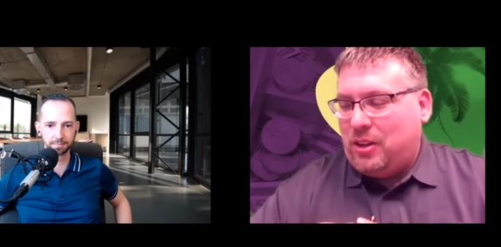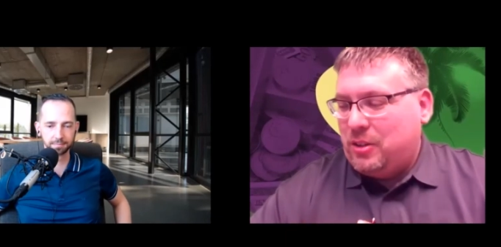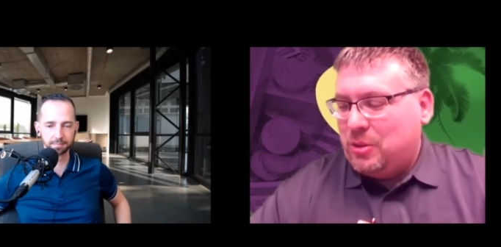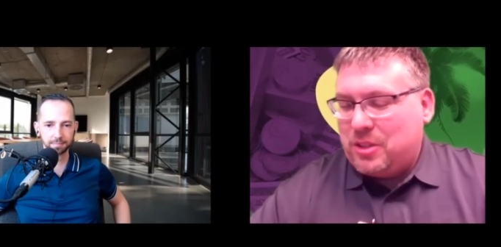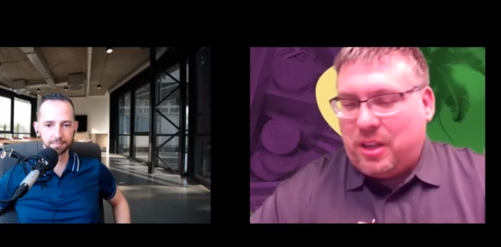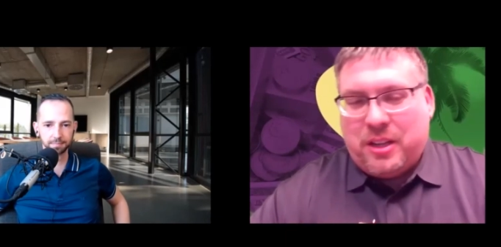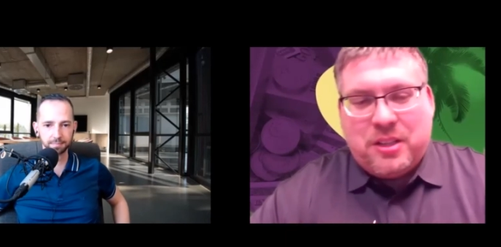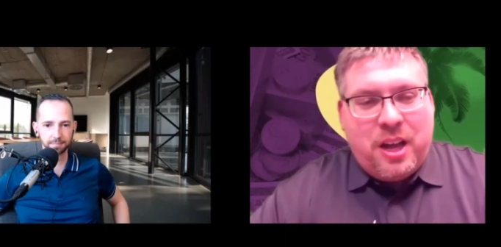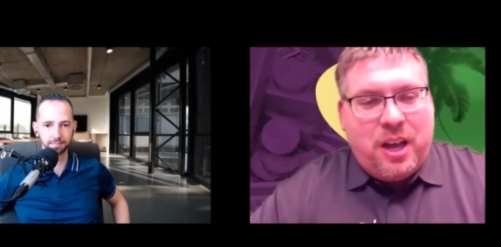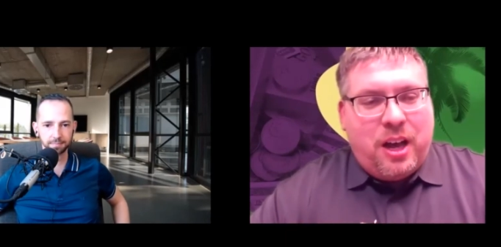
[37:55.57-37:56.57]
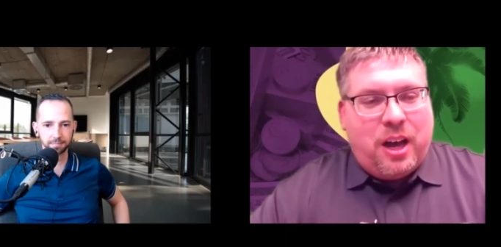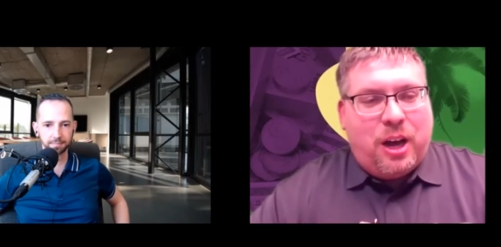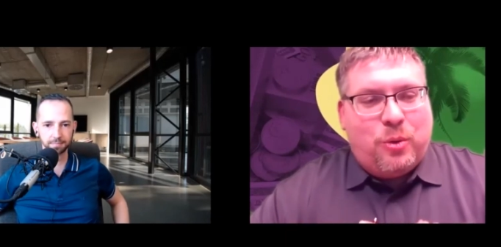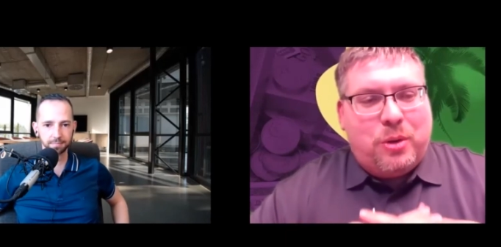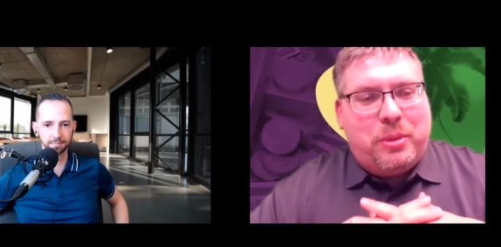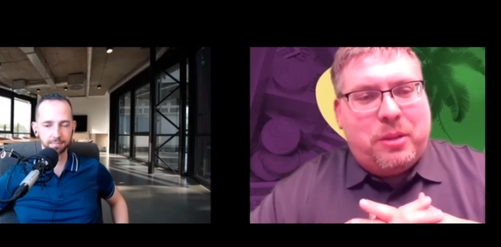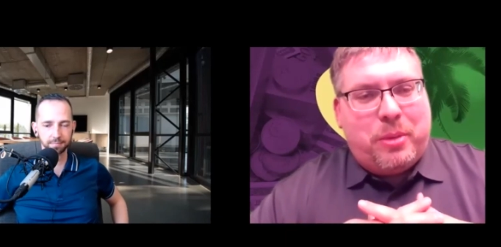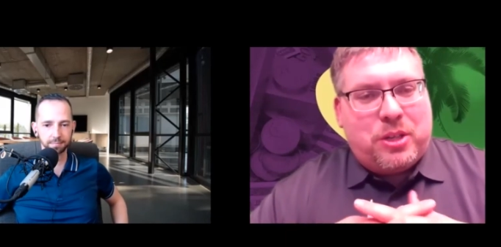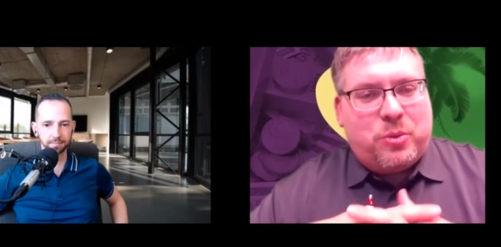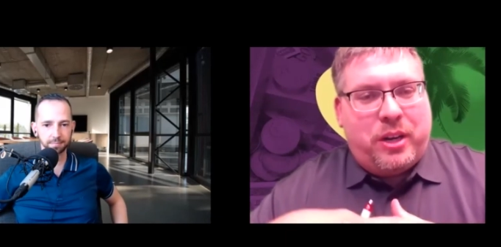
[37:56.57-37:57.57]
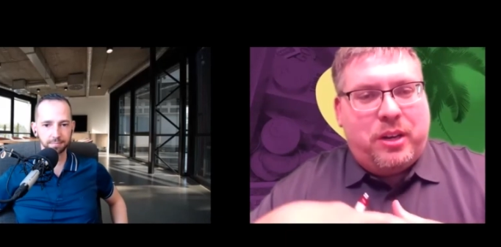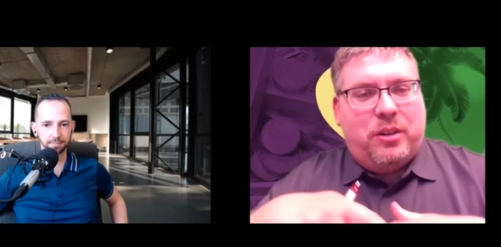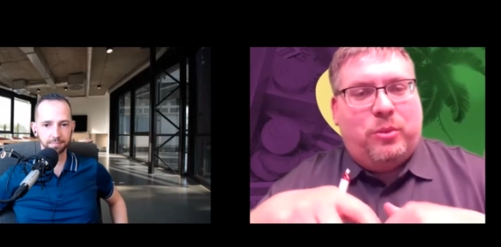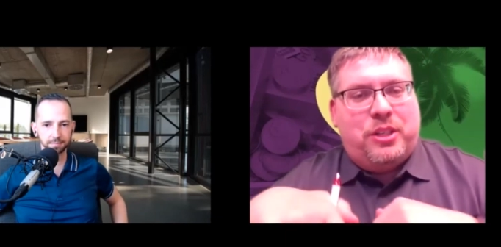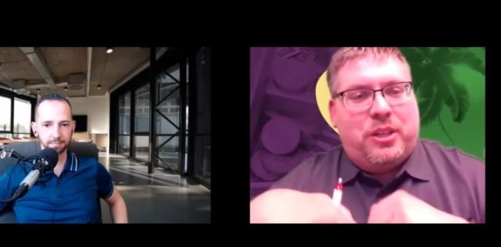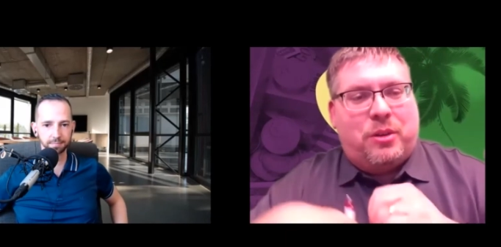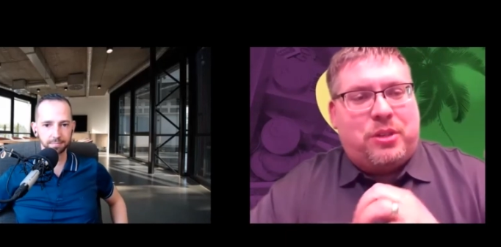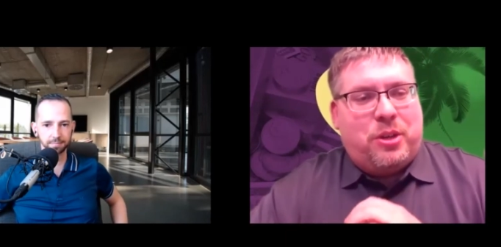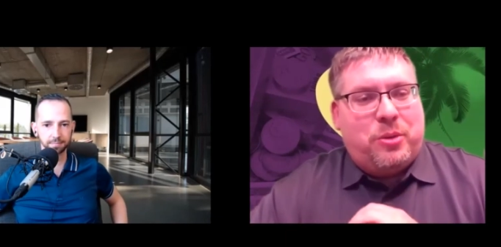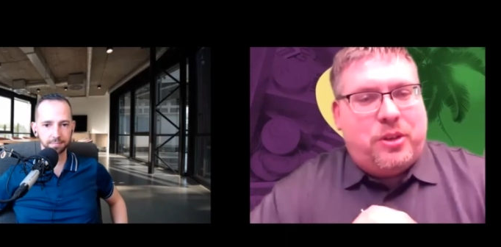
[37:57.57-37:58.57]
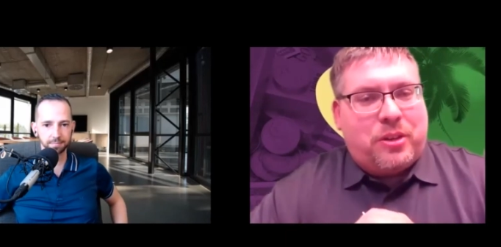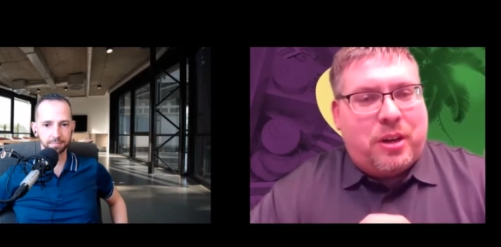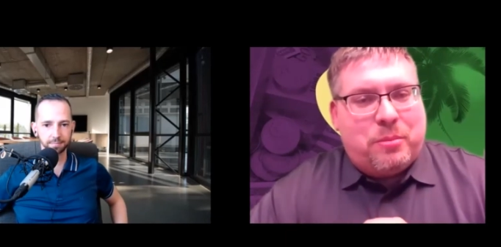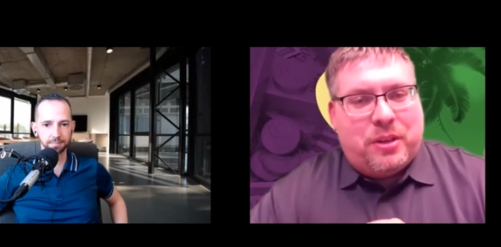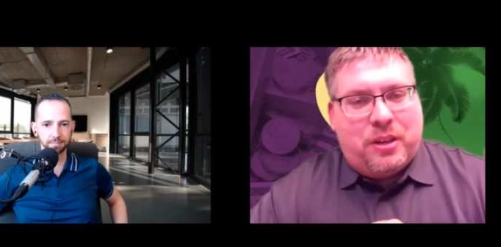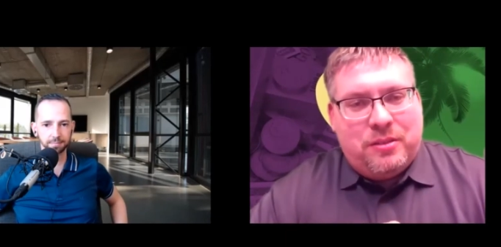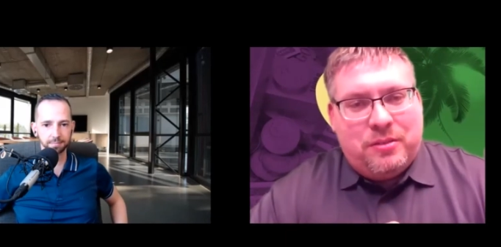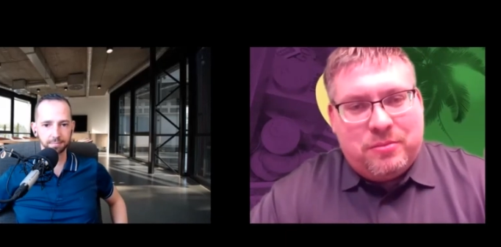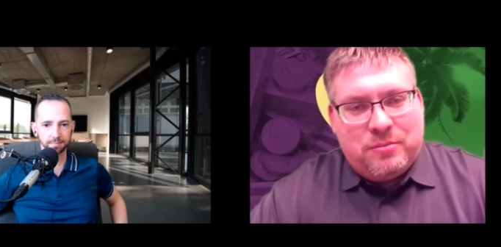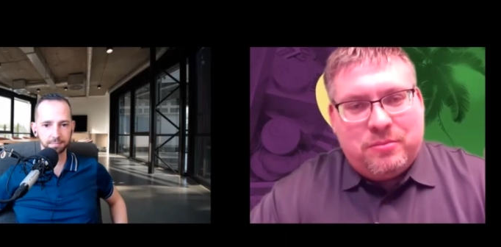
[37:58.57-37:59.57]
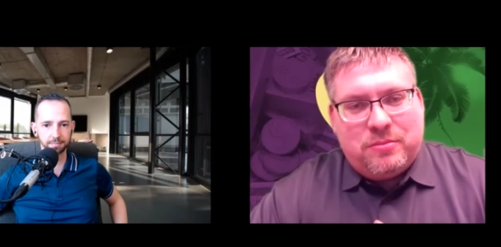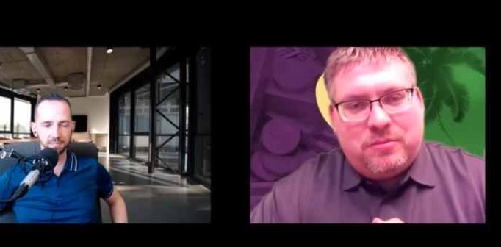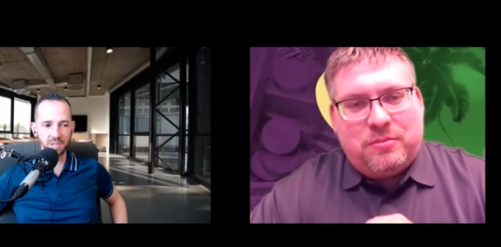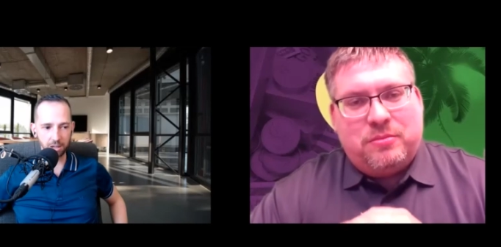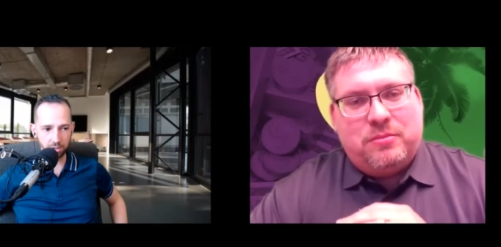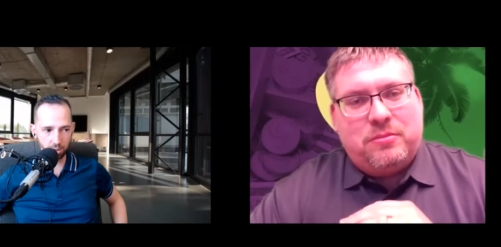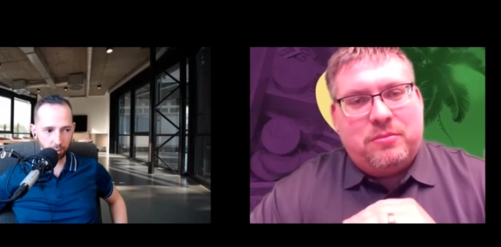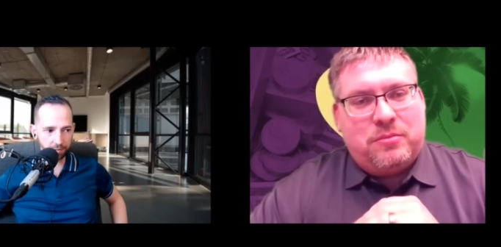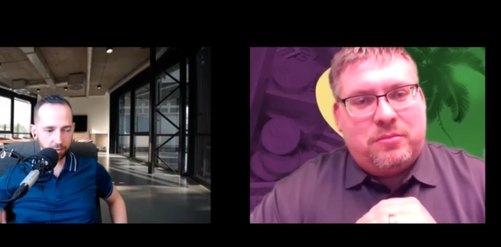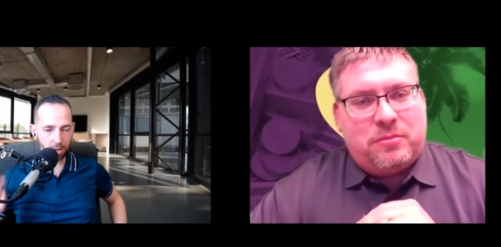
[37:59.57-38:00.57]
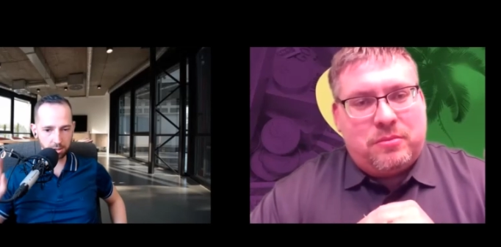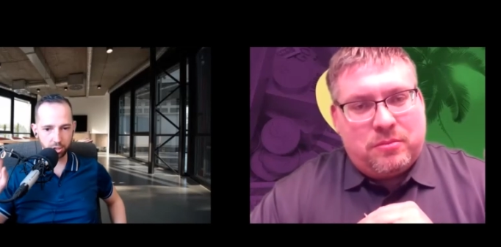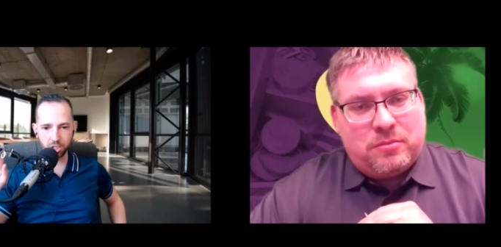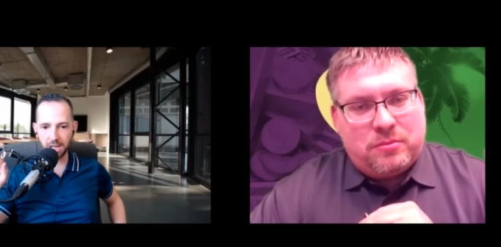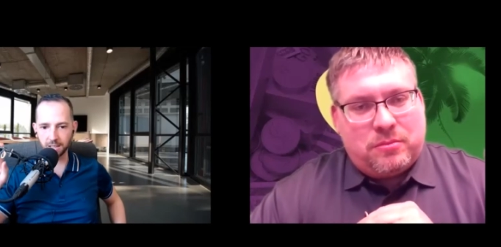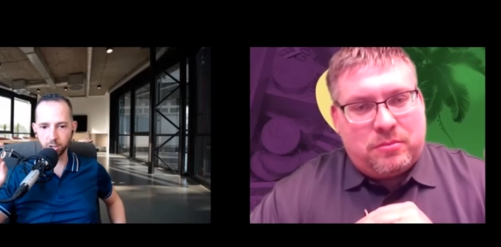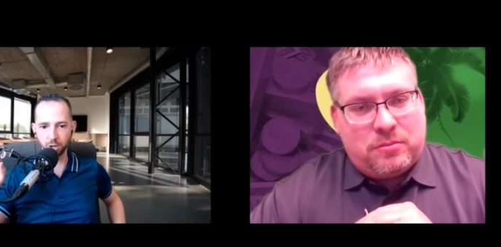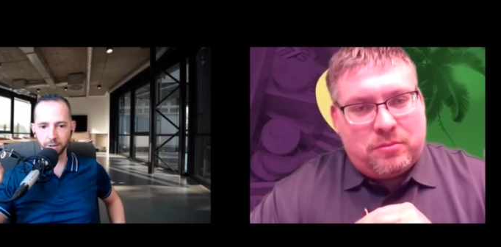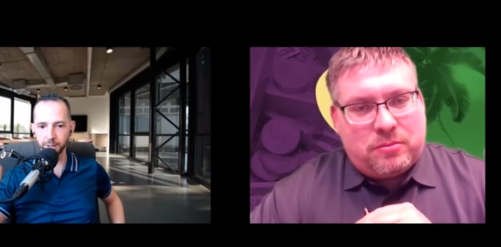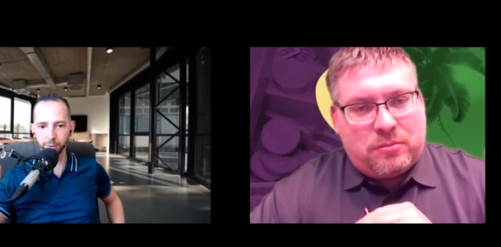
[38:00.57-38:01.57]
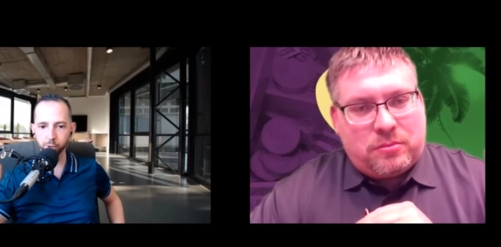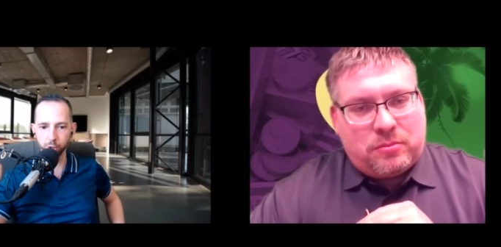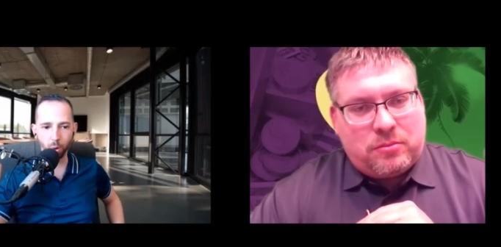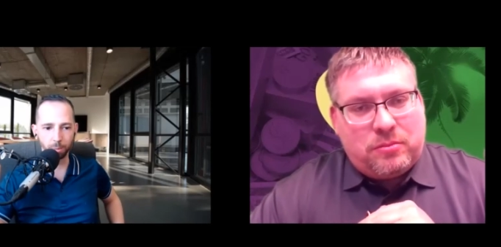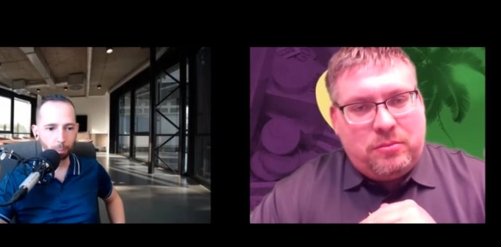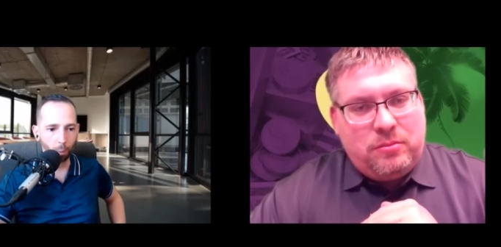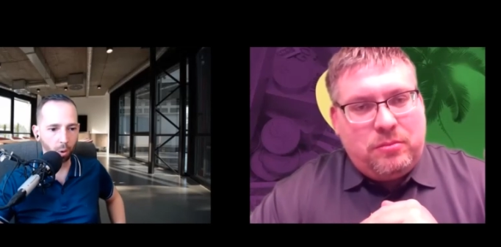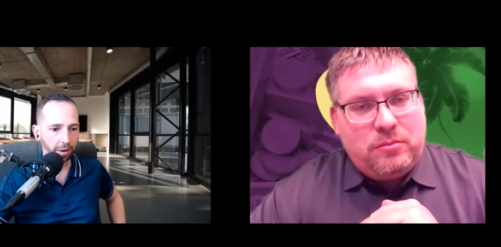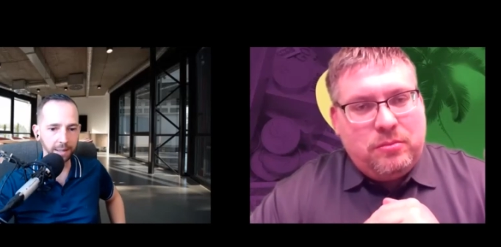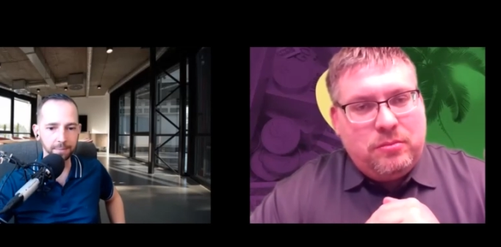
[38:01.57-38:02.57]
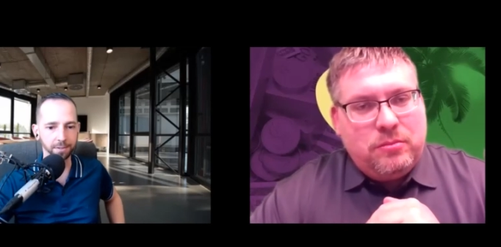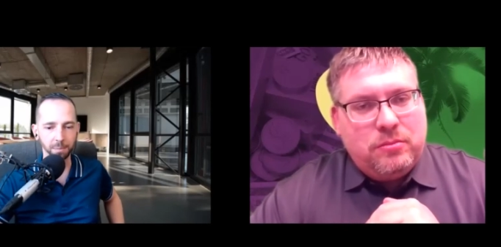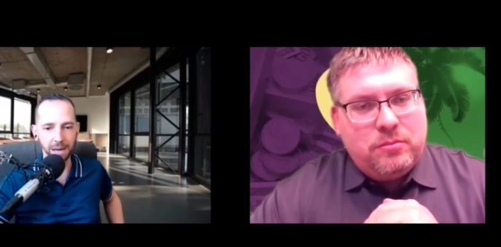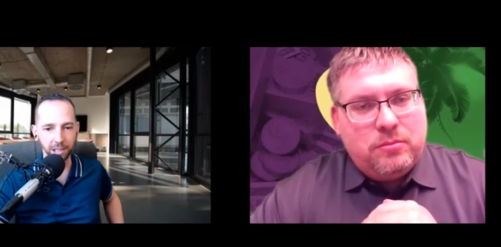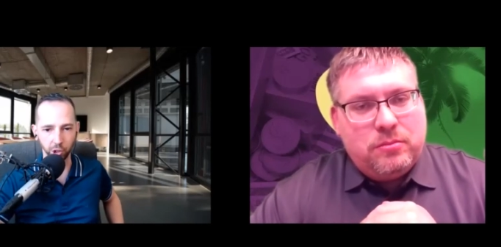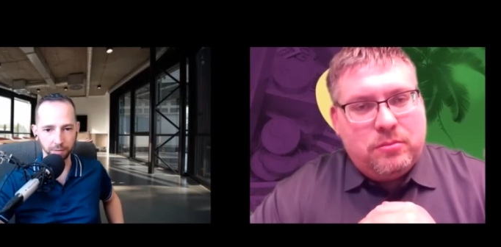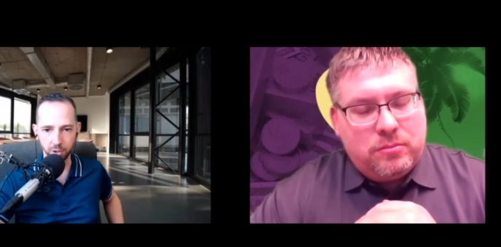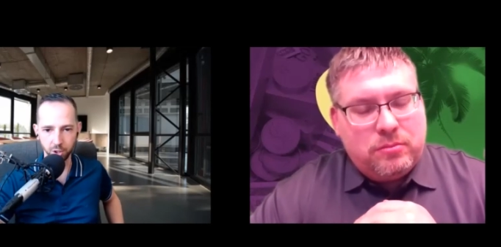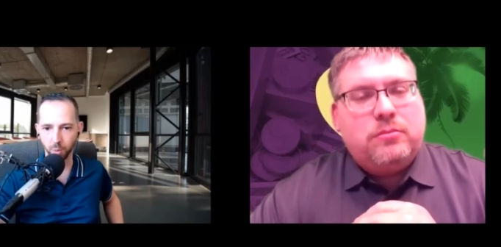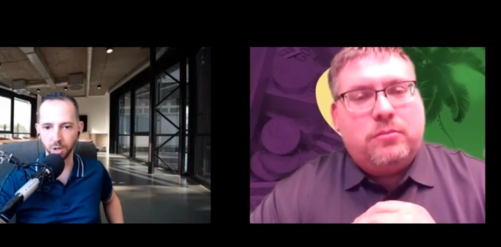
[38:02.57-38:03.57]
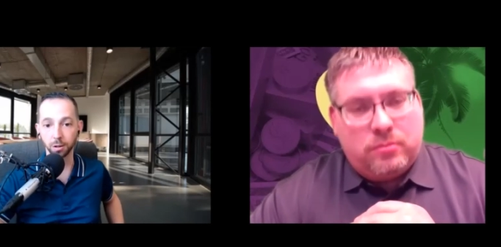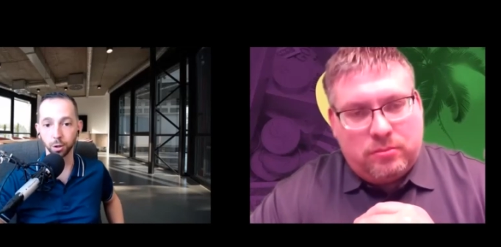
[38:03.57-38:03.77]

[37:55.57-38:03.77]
Speaker 1: along those lines uh, what would be the best way to reach out to you and your company
Speaker 2: yeah. So if you guys are just getting started and you just want more information, if you just want to